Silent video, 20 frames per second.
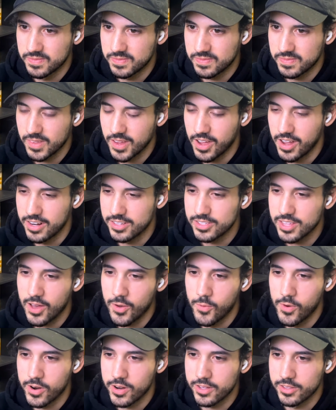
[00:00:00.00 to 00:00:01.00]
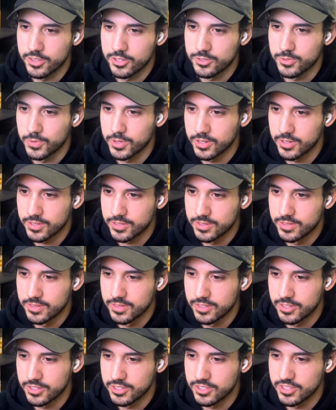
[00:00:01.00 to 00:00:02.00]
Yeah, how does that work in this world?
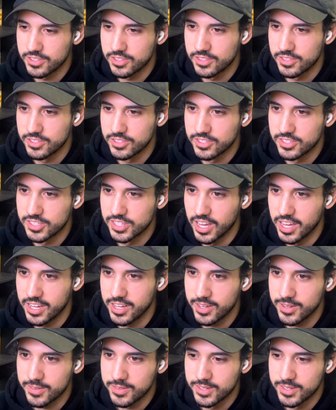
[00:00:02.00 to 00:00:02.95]
You just say it?